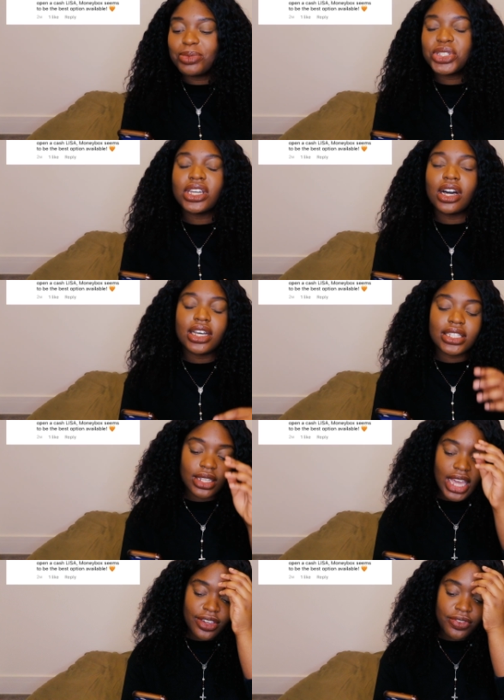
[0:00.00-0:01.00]
She
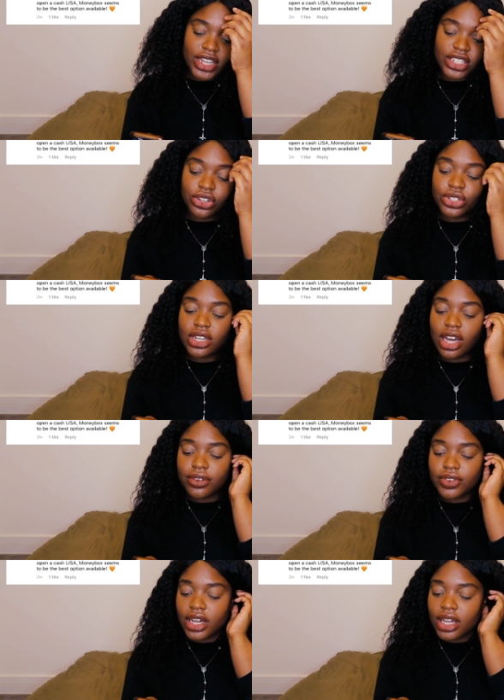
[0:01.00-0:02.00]
asked if I could
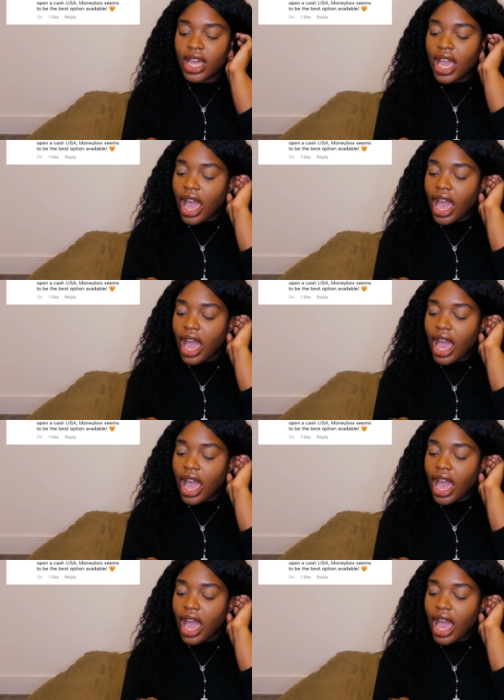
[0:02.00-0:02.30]
cover